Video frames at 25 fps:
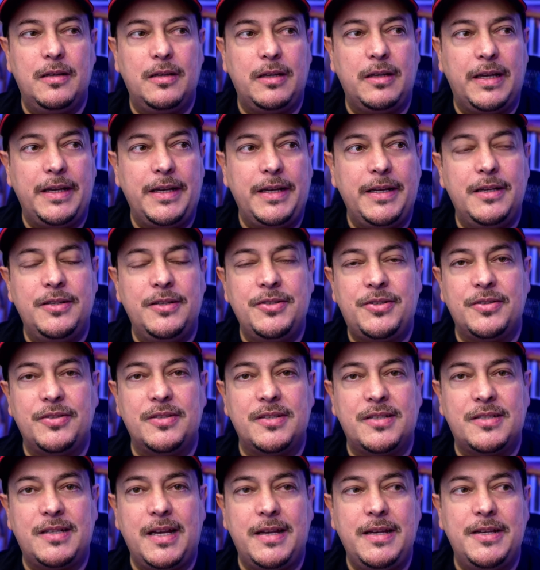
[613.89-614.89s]
getting into
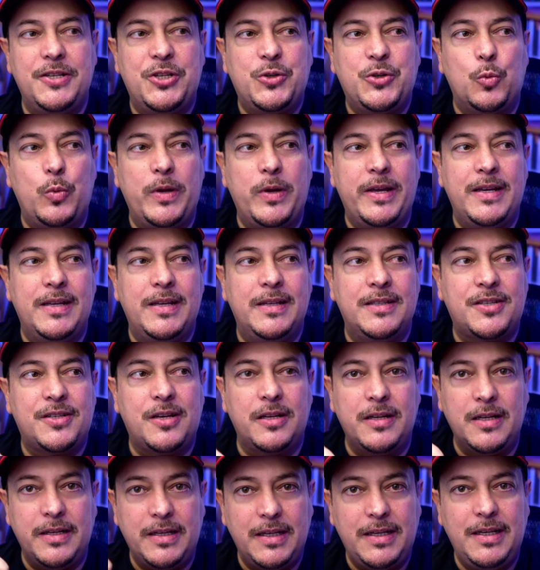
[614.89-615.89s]
the stage where it's
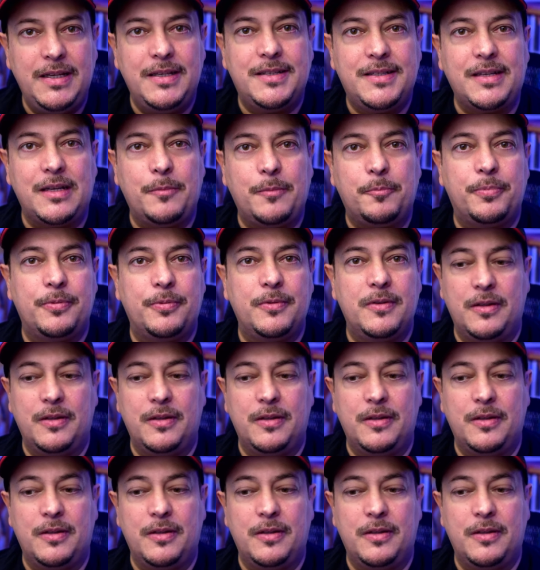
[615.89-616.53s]
going to eat up